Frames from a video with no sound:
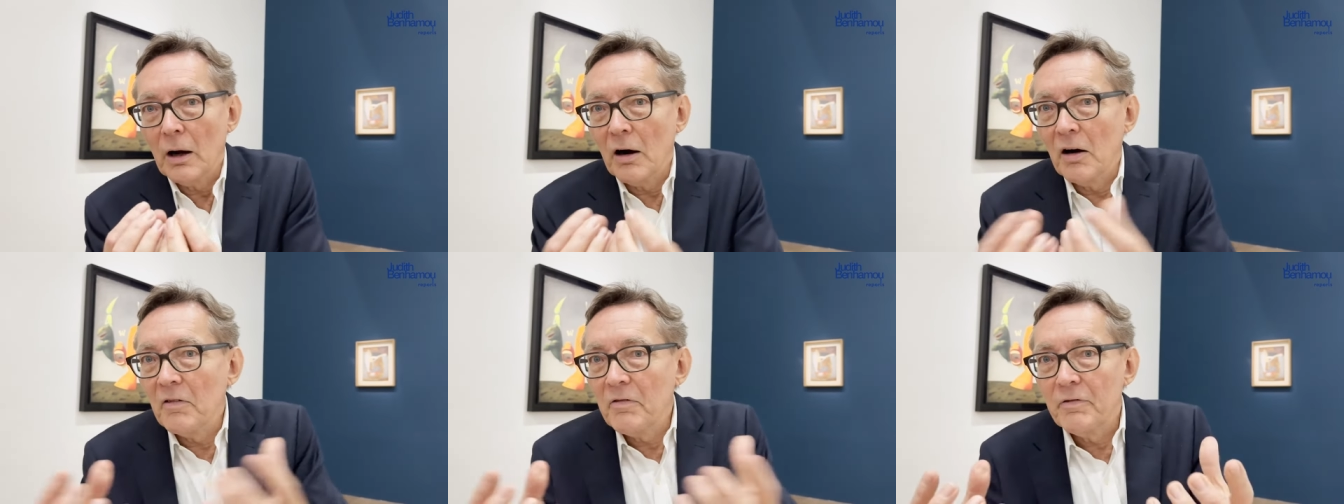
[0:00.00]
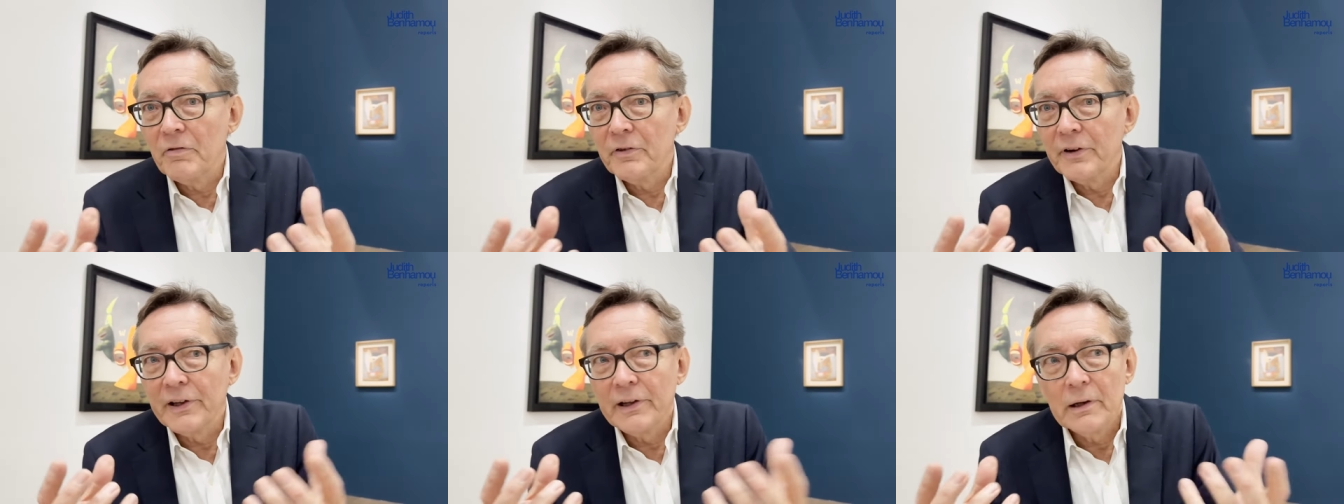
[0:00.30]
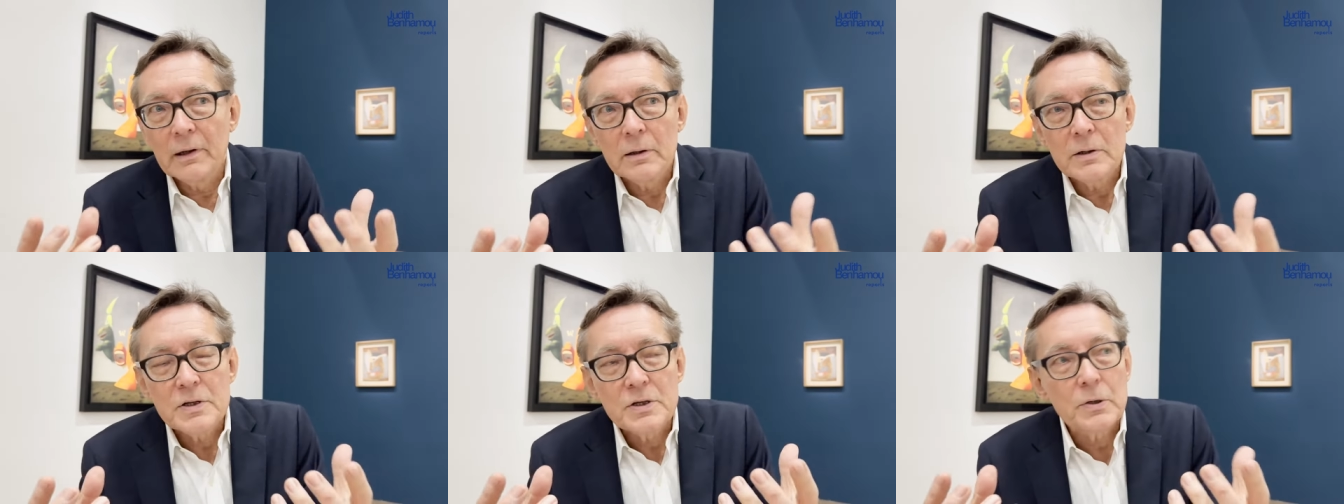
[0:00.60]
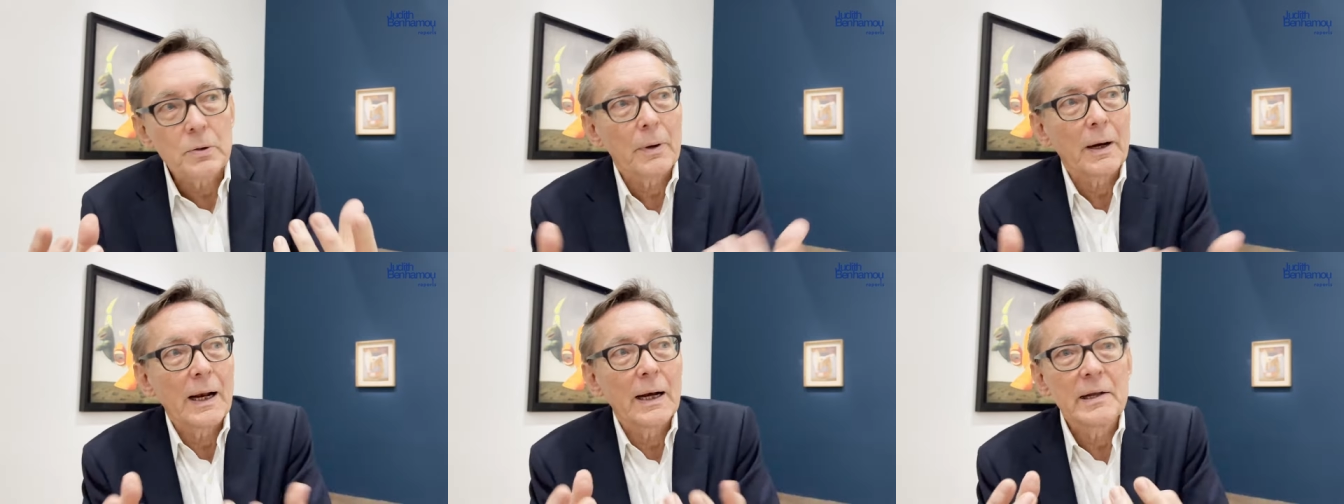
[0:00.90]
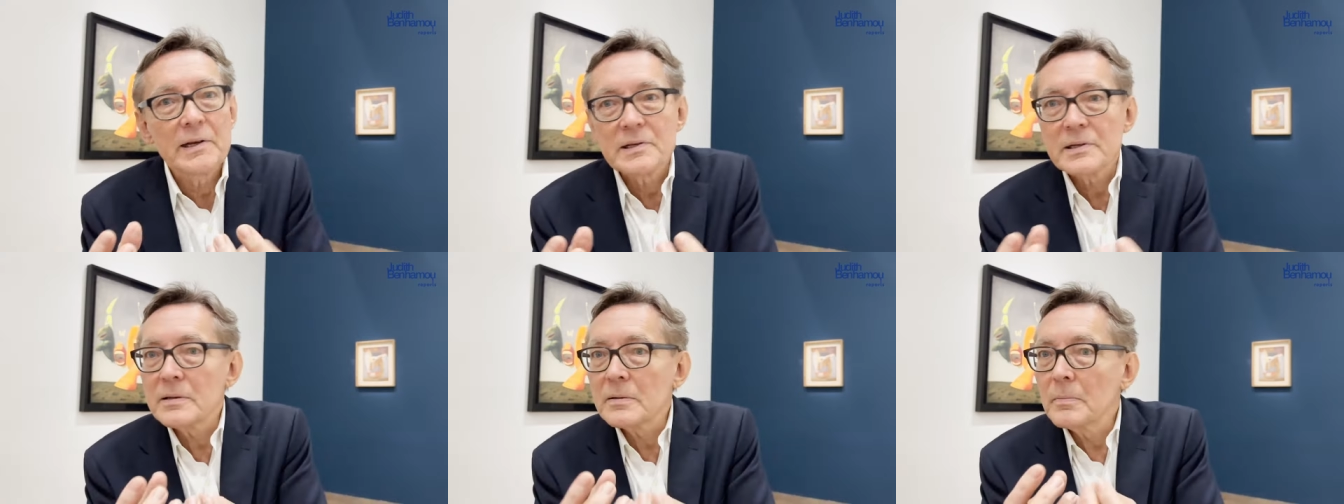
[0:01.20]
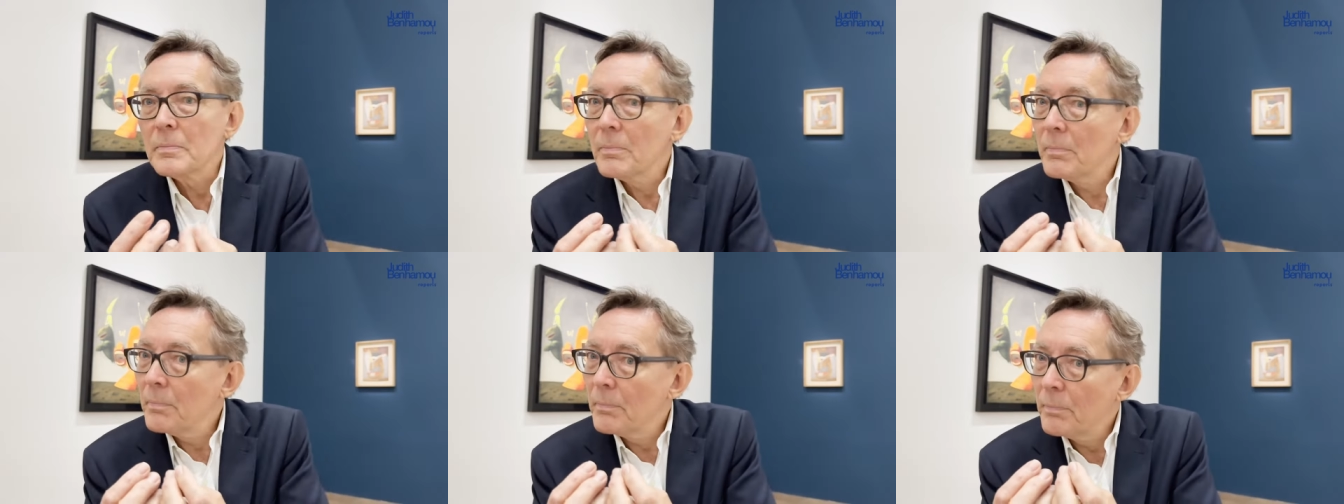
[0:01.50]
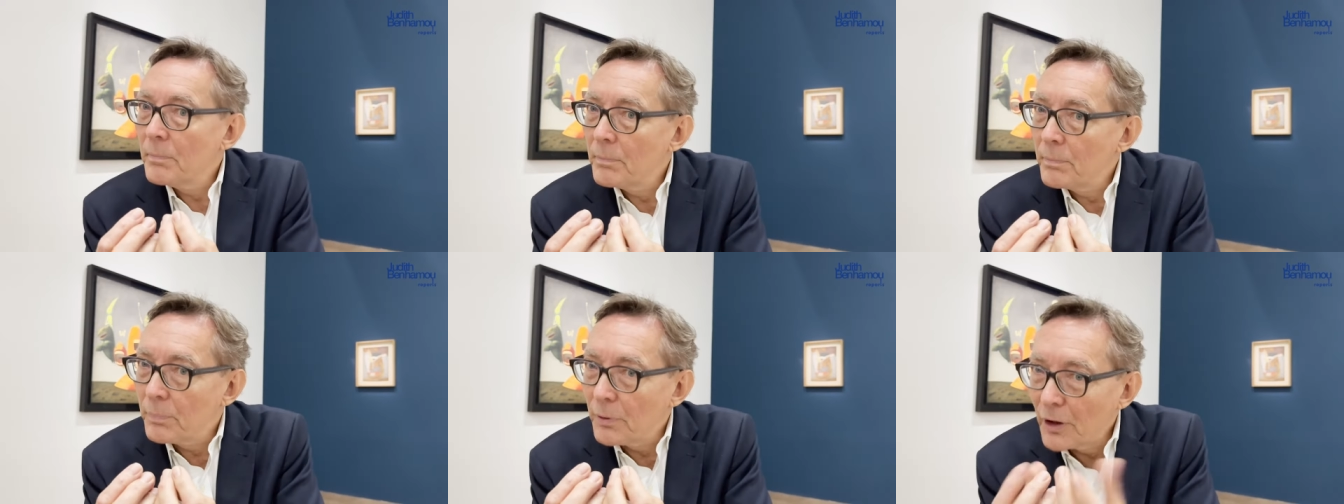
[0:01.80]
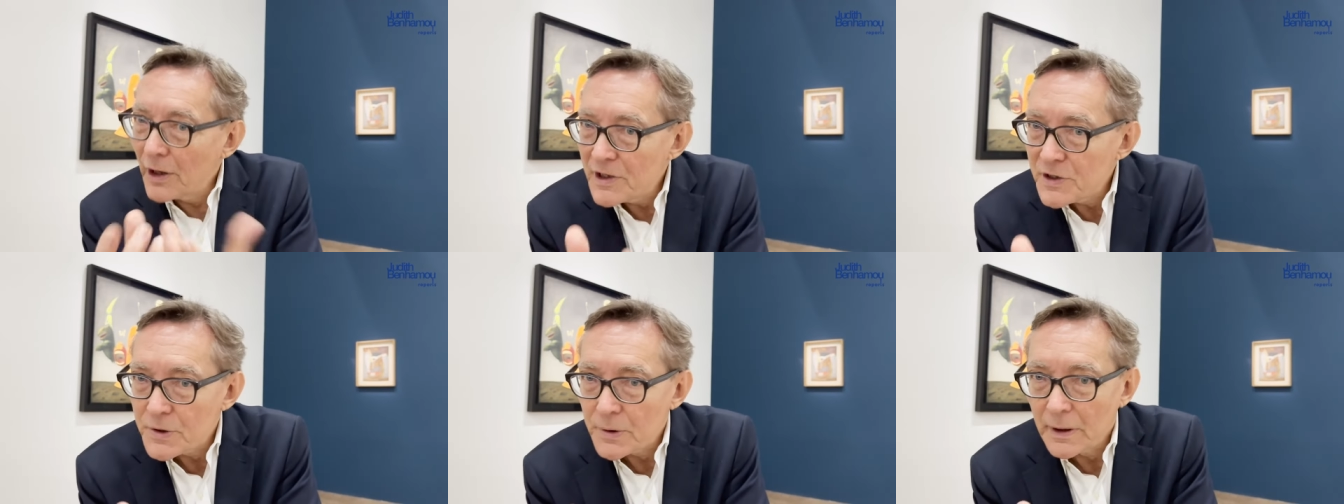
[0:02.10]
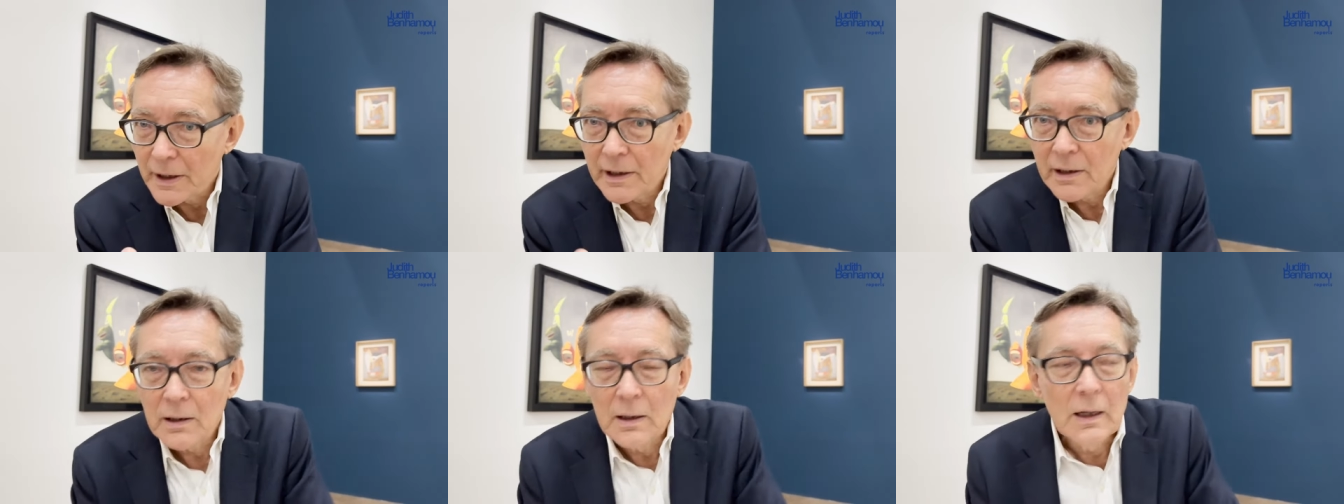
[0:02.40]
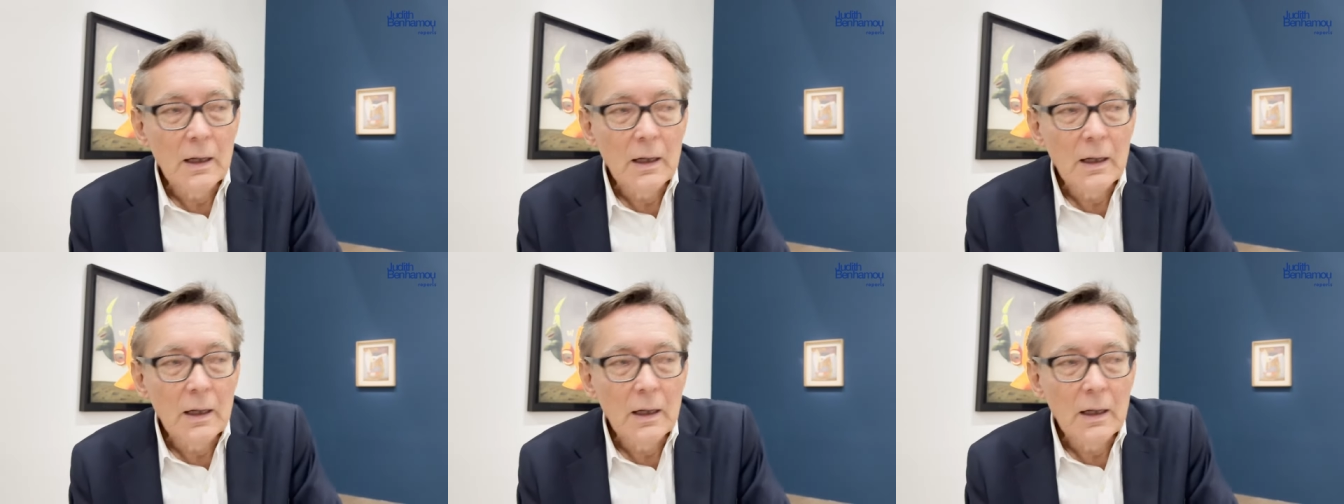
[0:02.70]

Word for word: of the surrealist poetry,